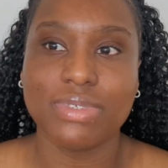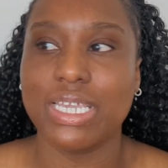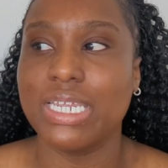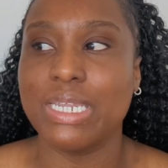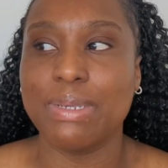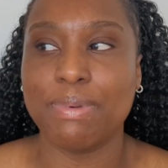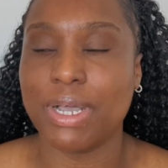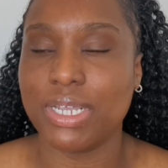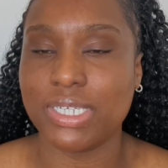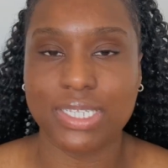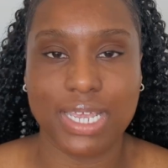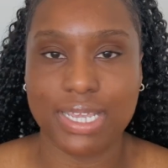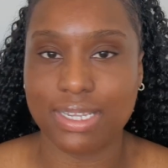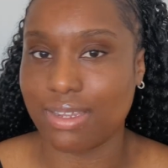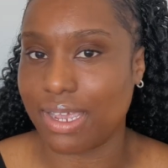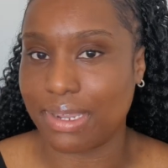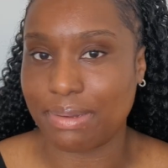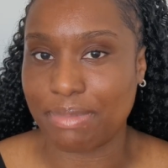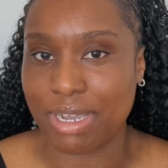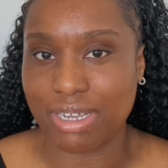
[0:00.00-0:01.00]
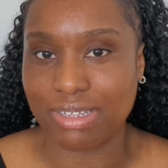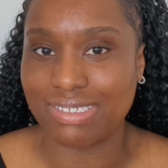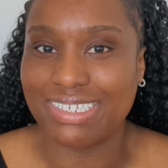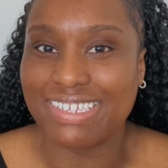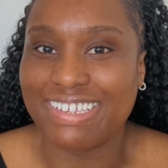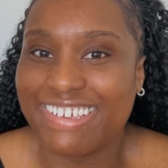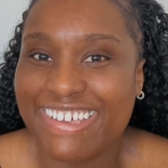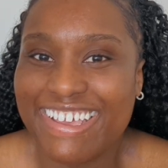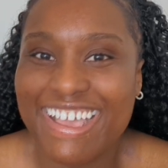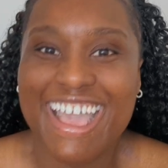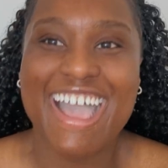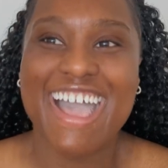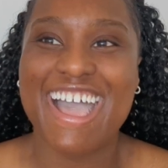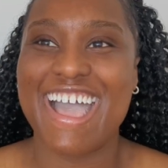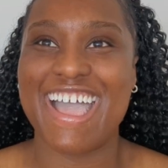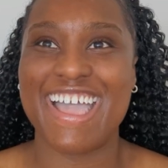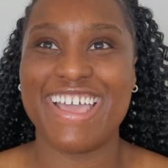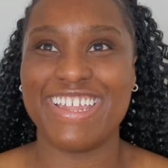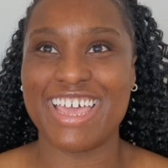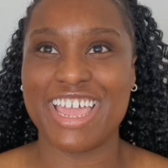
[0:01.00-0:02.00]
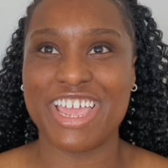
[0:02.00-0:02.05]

in the past 9 months and